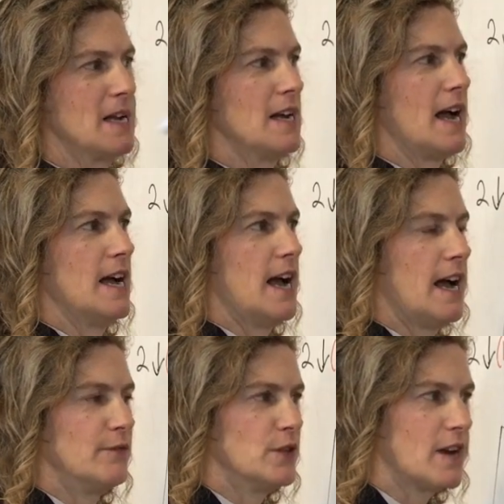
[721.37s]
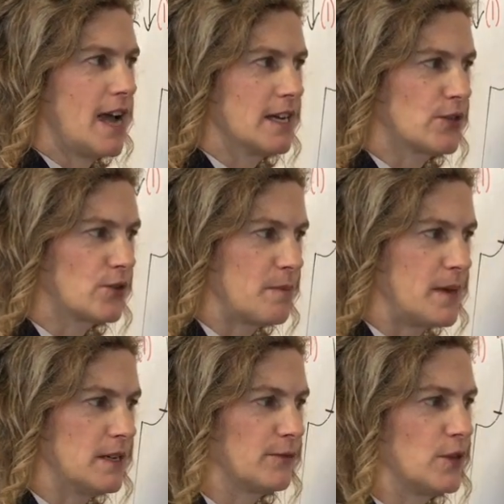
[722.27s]
Have your extra
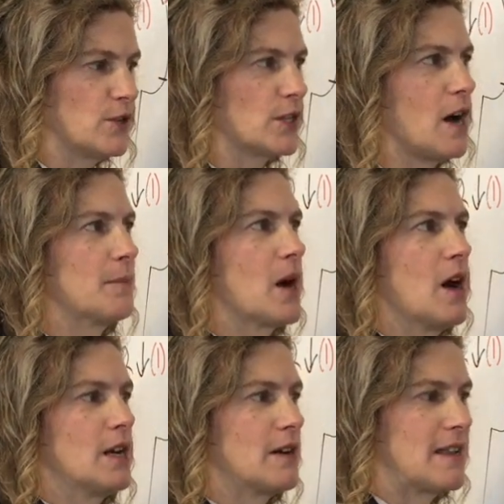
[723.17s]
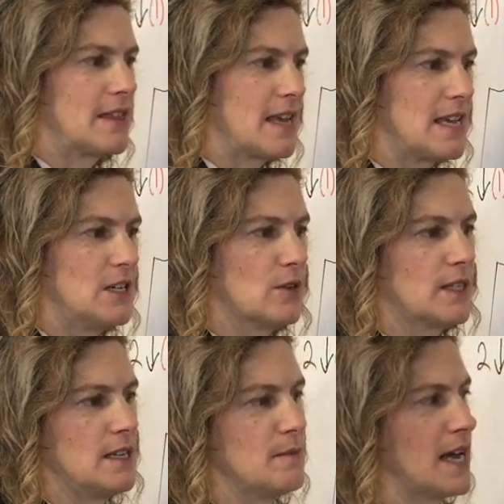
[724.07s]
bit for your top collar and then your
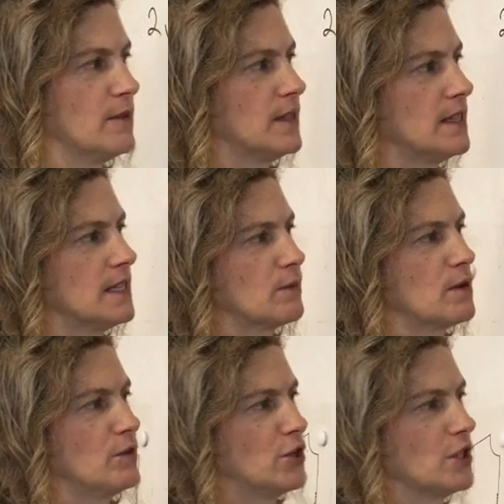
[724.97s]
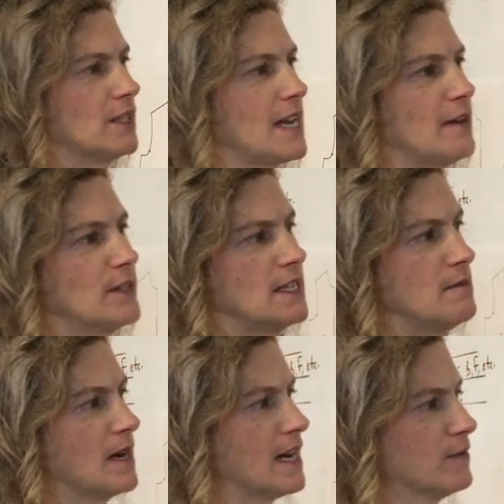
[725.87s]
seam allowance. This one will just have
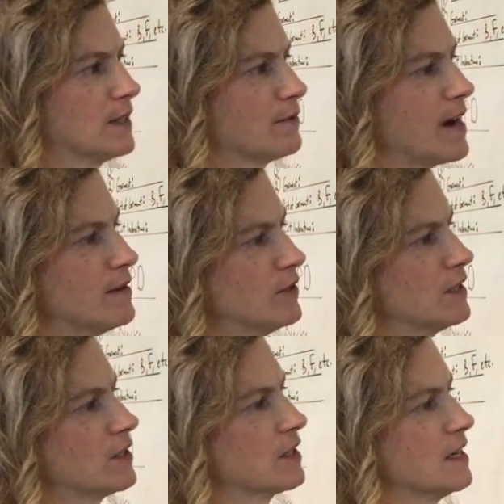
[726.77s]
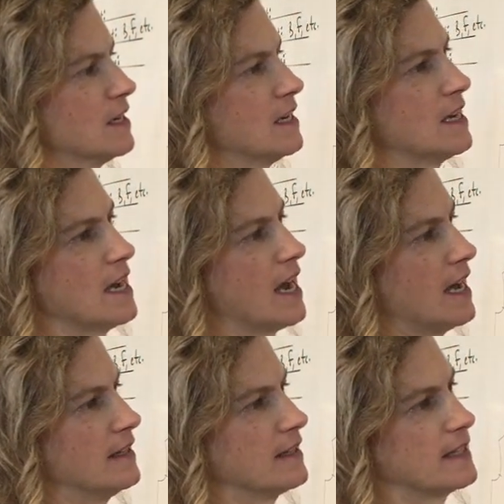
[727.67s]
seam allowance around it
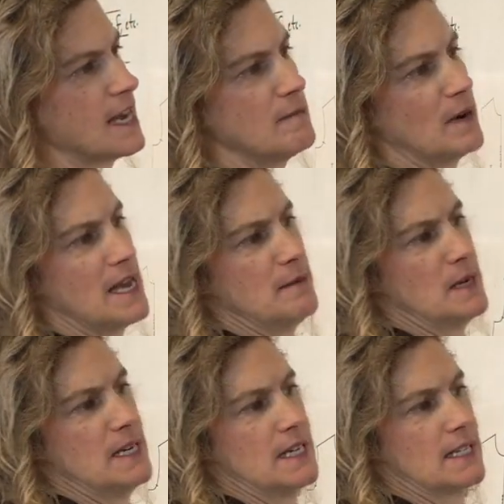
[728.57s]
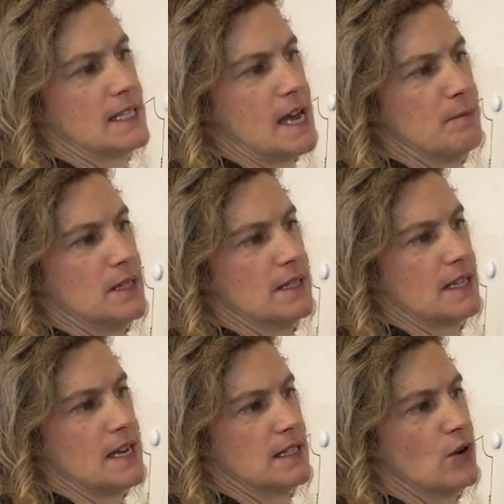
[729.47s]
and the same labeling except it
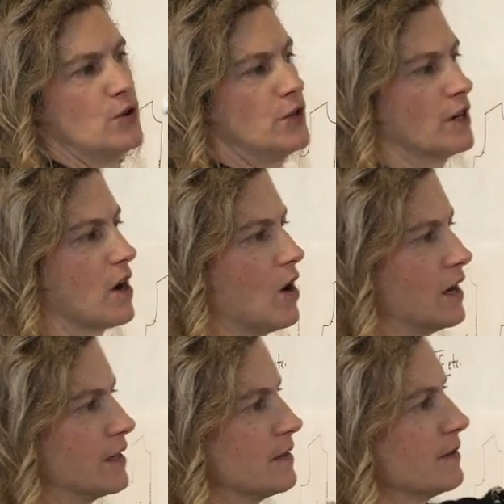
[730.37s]
says under collar.